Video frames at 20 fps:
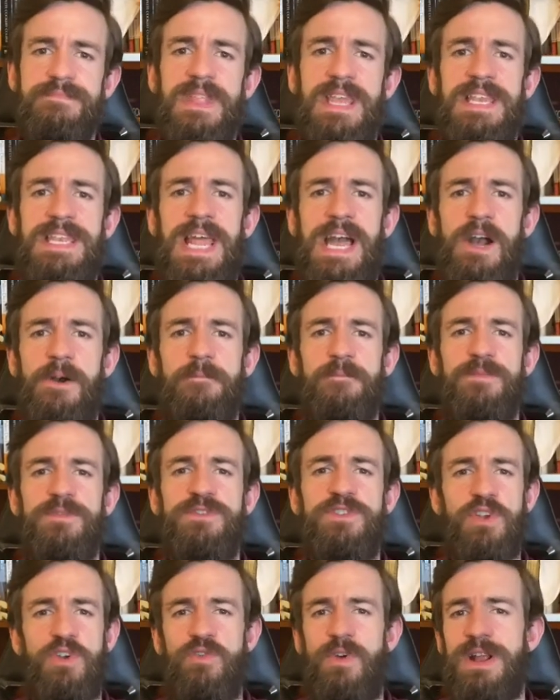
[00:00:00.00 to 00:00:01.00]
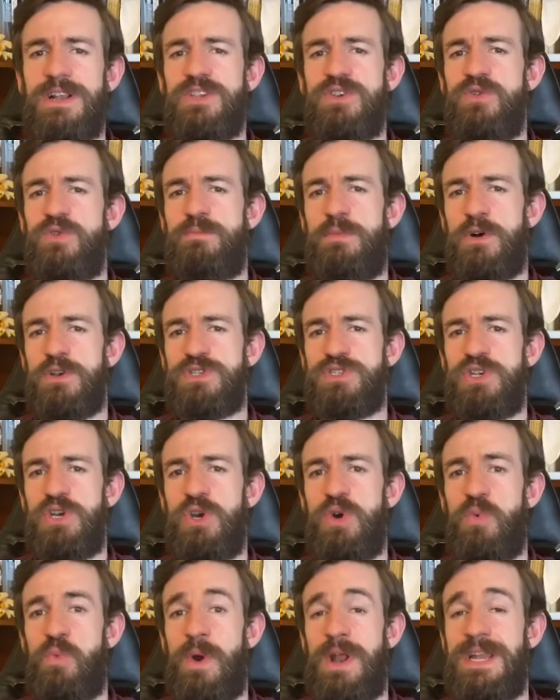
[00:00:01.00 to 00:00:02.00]
Now, to correct your
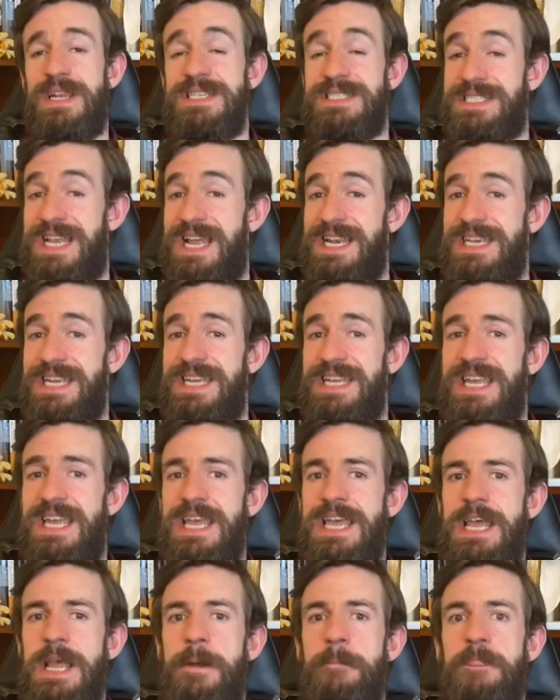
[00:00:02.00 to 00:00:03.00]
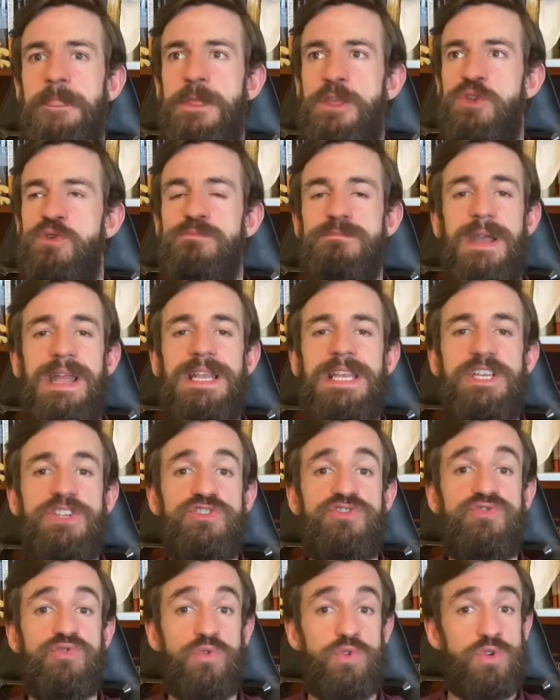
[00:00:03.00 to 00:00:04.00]
posture when standing, you may need to
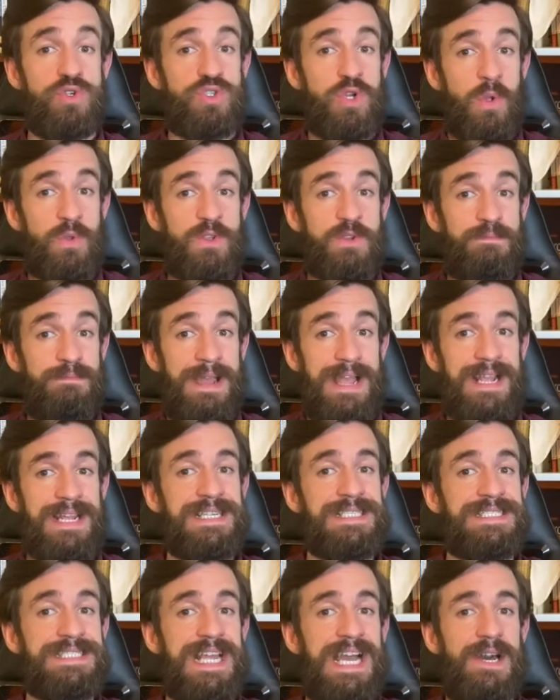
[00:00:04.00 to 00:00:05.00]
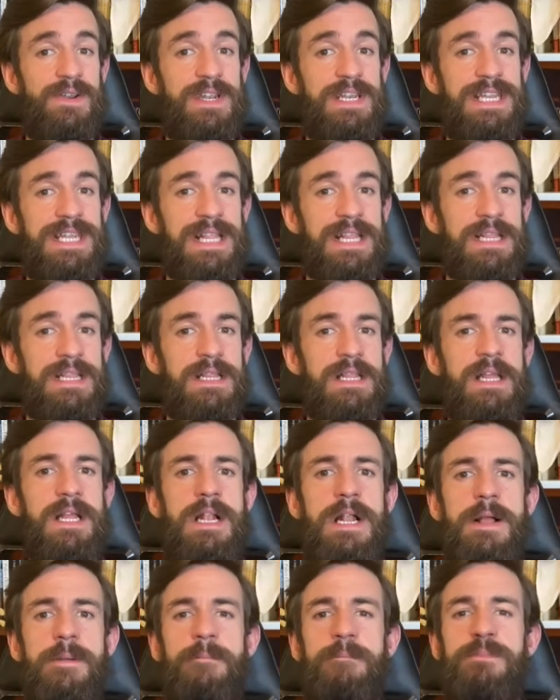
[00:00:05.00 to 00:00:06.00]
draw your shoulders back and down a little,
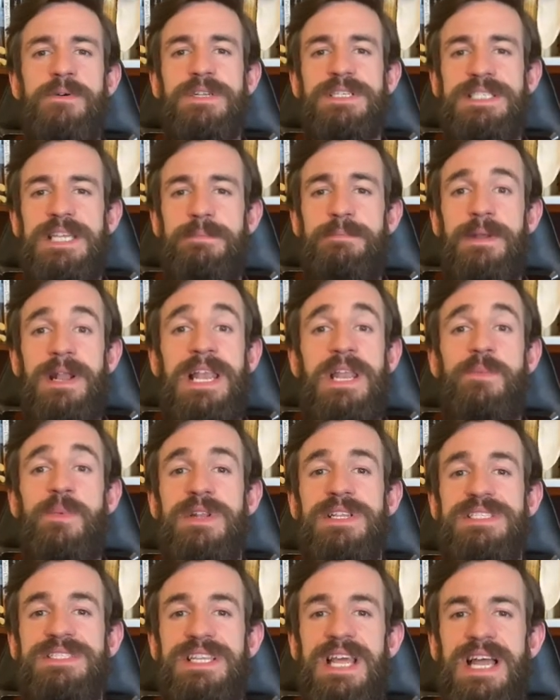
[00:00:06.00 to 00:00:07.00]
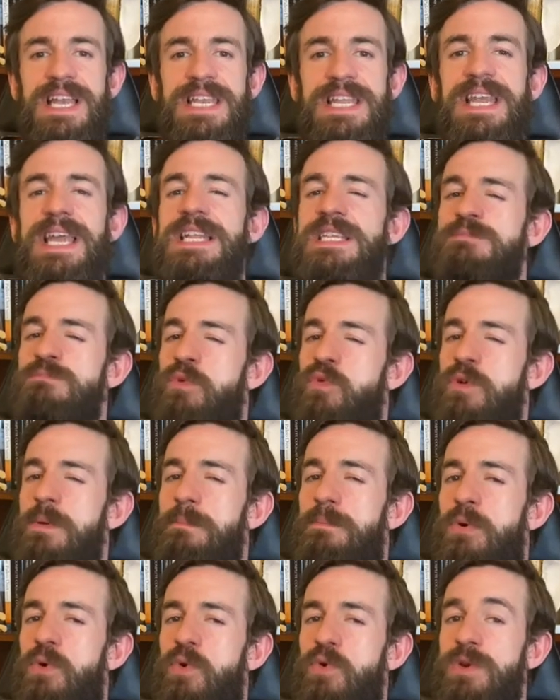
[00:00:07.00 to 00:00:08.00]
but typically when standing, it's more
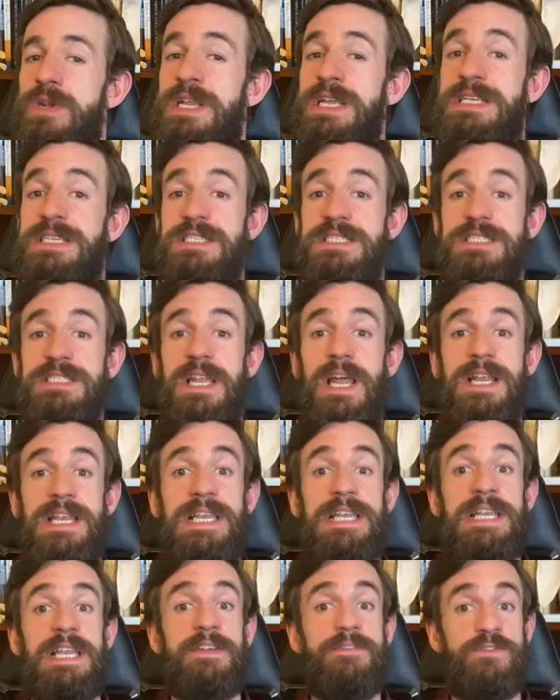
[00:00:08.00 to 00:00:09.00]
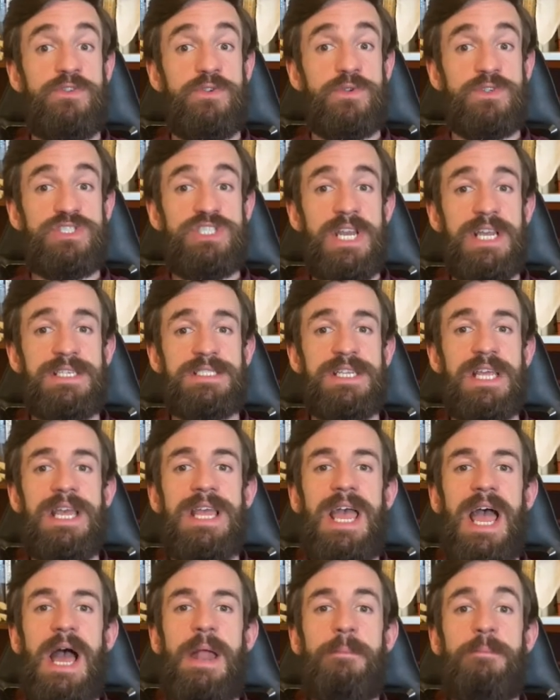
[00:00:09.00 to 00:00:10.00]
importantly to slightly lift your chest
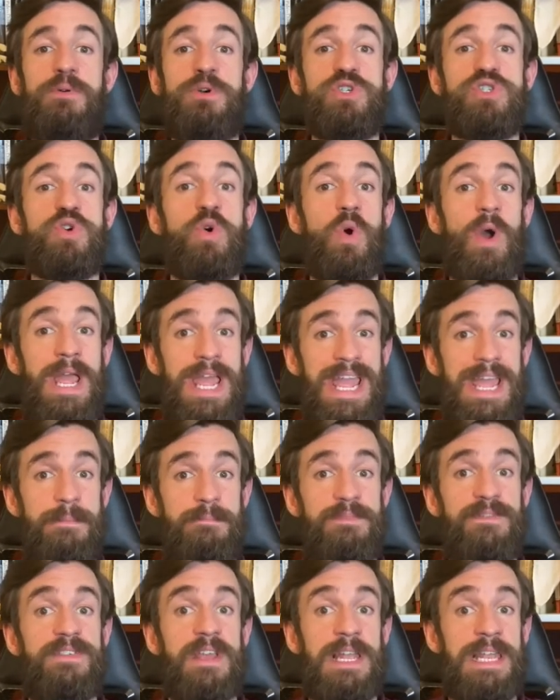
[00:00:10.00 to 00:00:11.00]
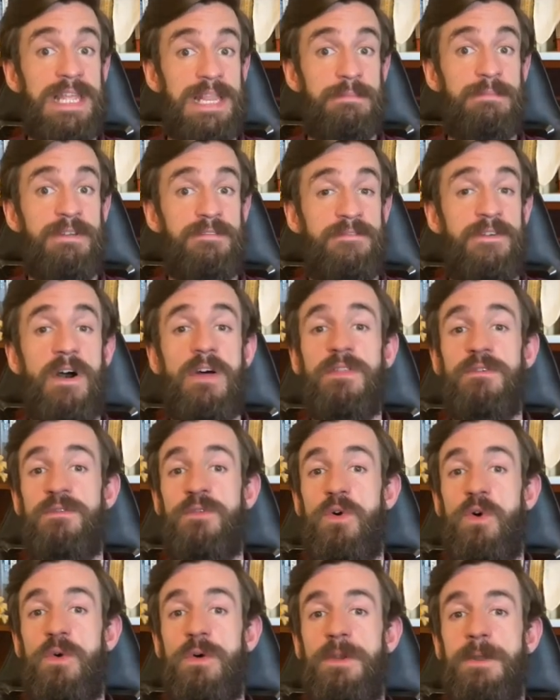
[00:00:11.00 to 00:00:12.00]
and push your hips a little bit further
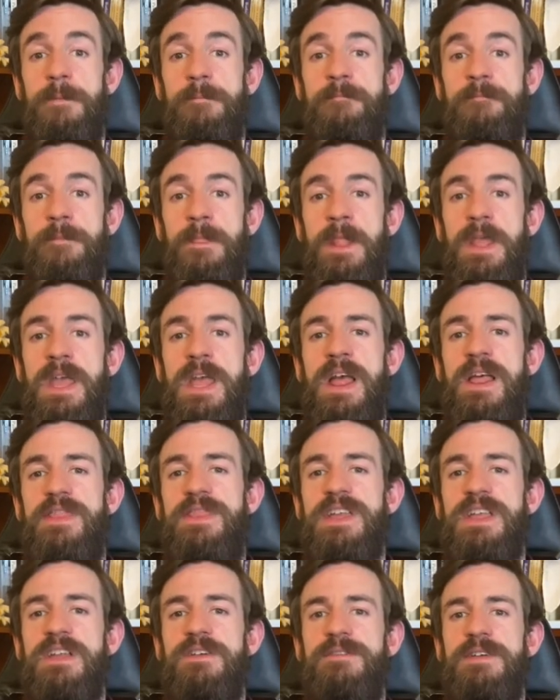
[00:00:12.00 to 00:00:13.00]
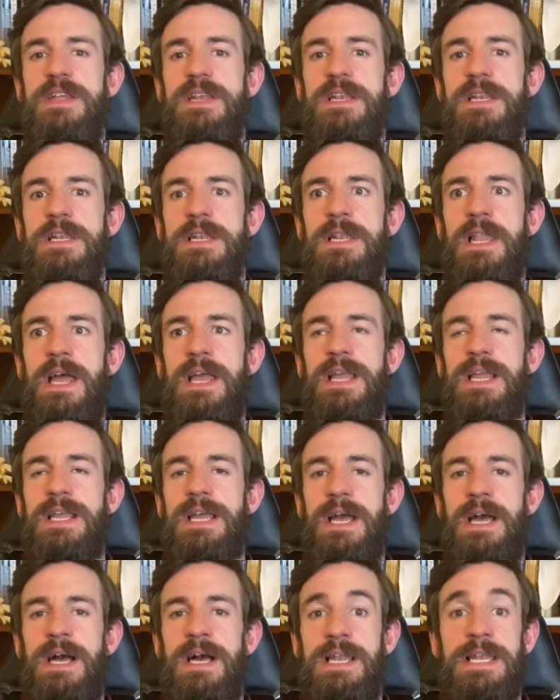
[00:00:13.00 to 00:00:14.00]
forward. Think of it like
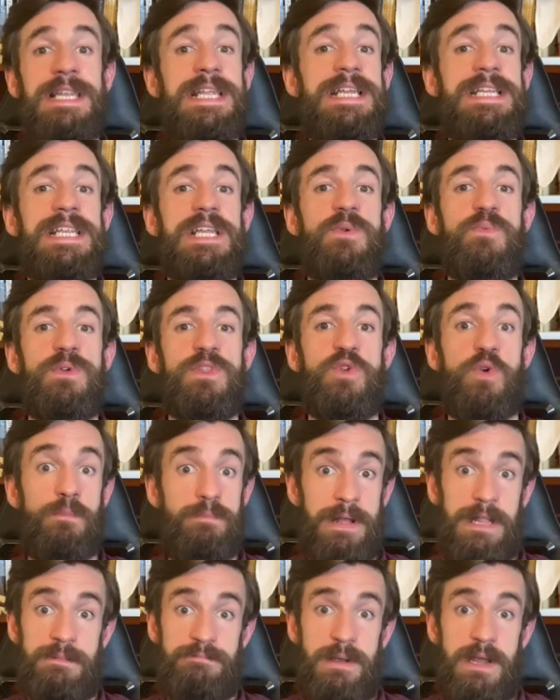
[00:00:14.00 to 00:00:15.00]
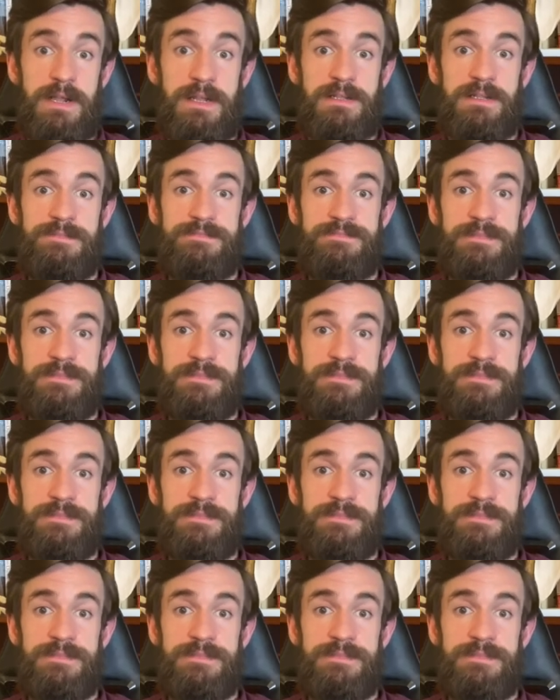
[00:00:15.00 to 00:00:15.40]
leading with your belt buckle.